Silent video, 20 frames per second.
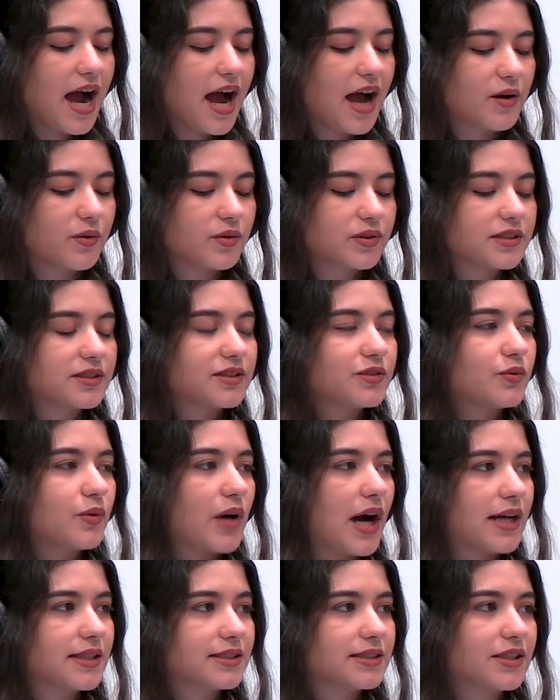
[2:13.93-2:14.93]
I wanted to
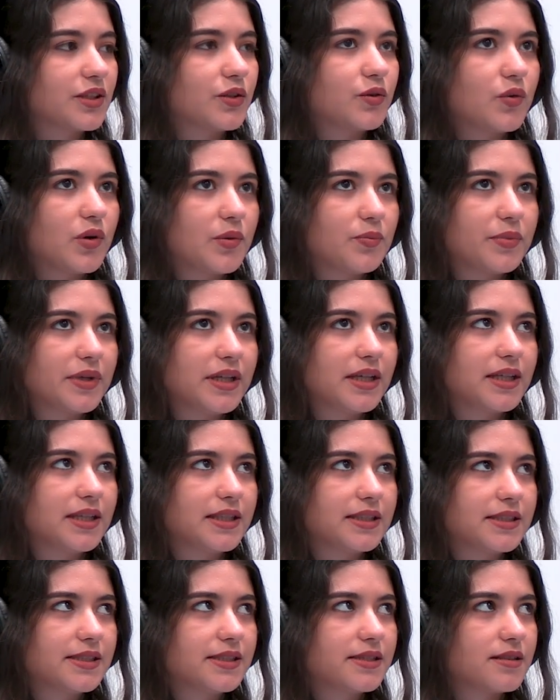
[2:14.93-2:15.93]
ask you a
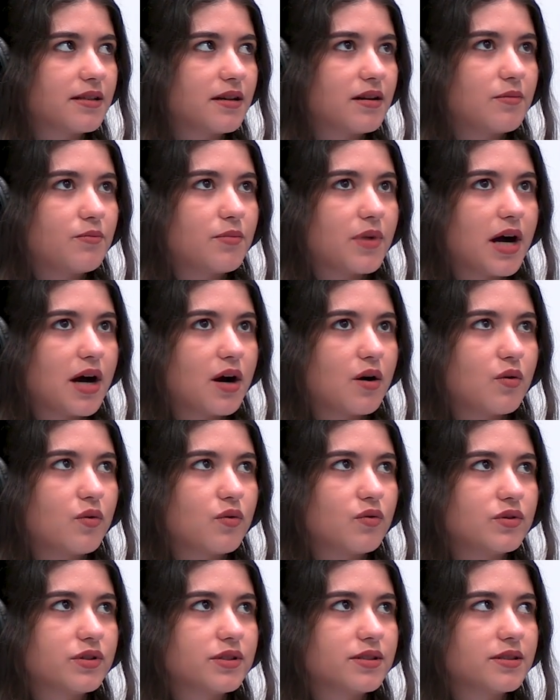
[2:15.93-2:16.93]
bit
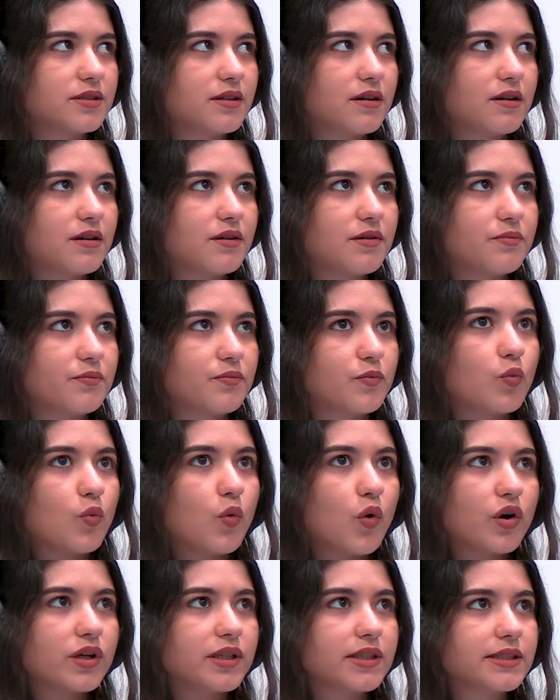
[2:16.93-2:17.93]
about
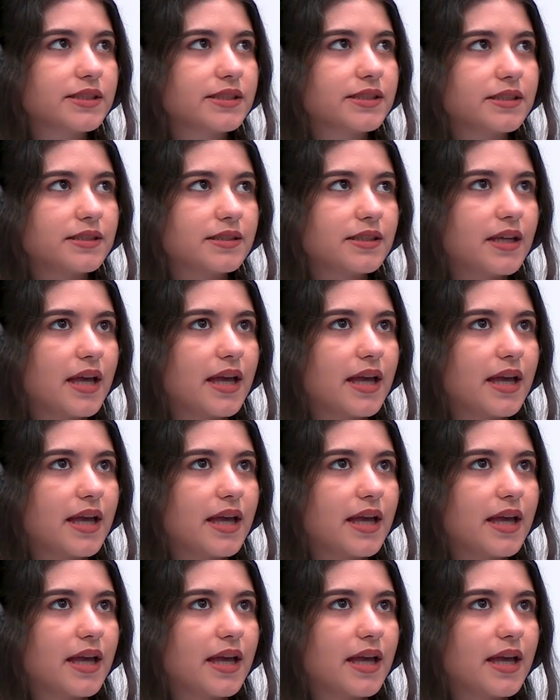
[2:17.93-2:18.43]
what is